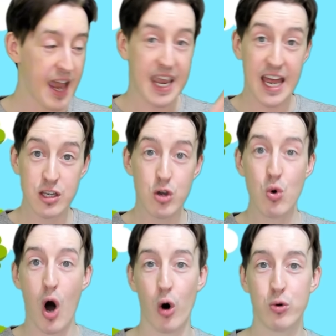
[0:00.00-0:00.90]
Can you
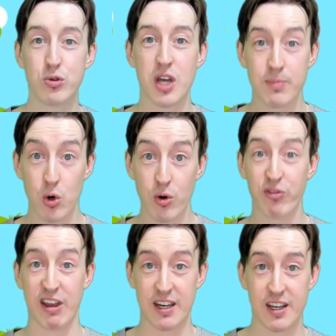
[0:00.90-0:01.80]
hold up your
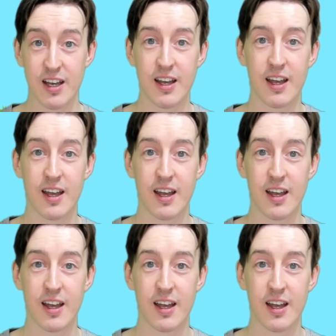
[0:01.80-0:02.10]
finger?